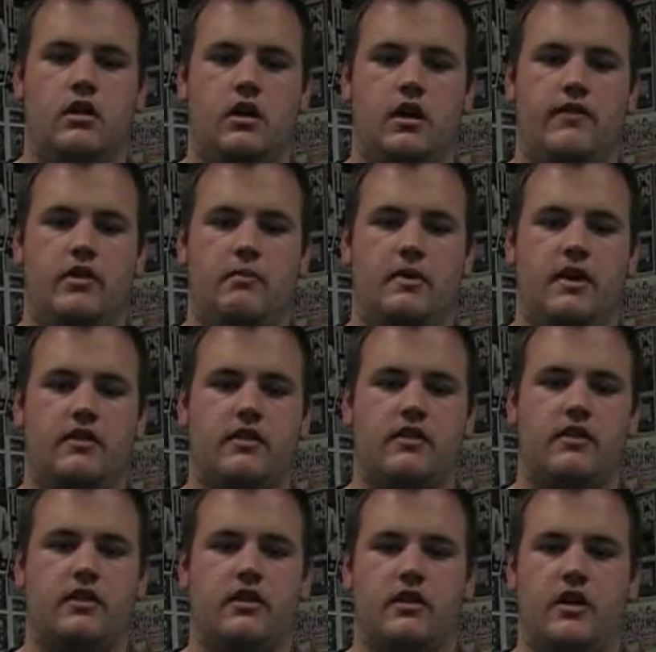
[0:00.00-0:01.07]
your best
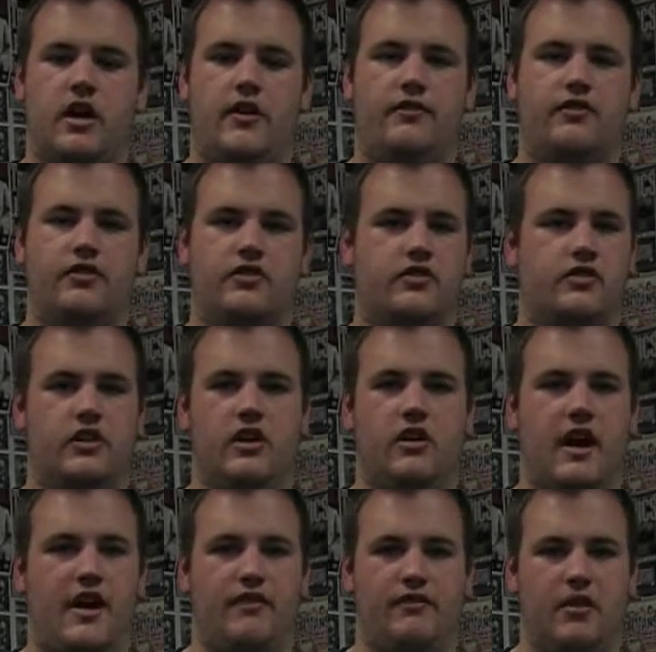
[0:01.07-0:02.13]
isn't good enough, just, you know,
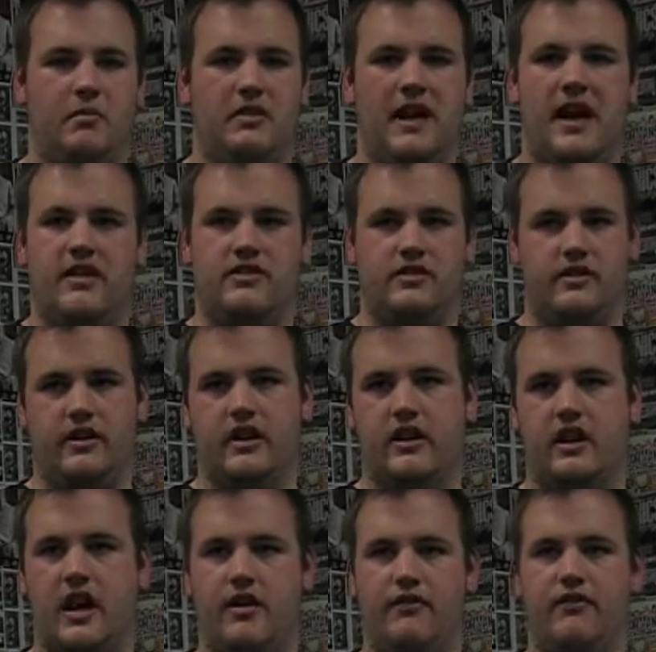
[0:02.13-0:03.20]
have a blast doing it,
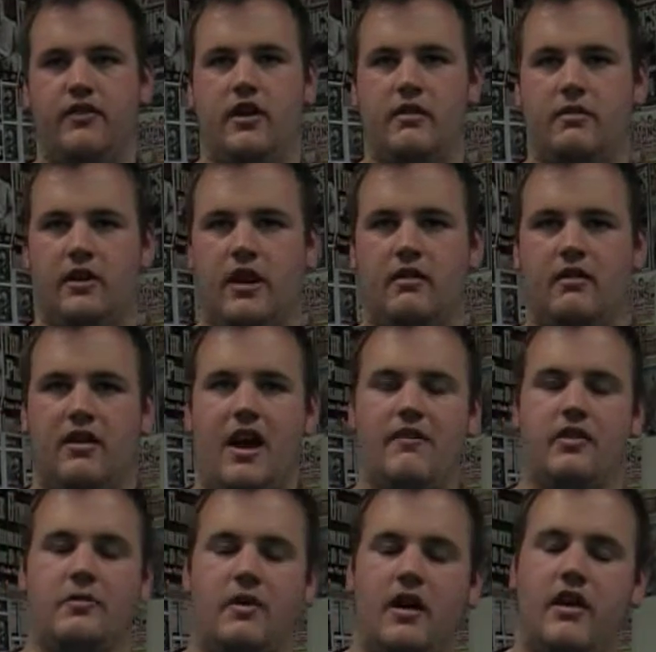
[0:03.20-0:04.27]
have fun, have a
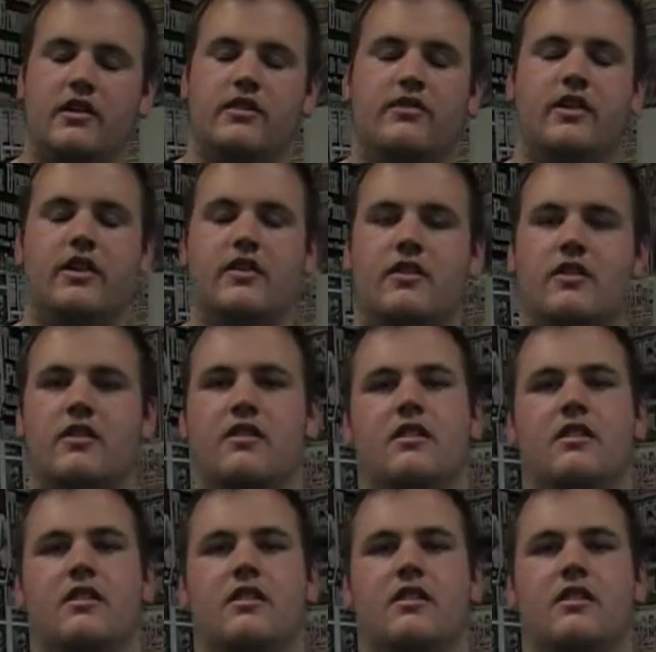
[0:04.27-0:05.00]
smile on your face.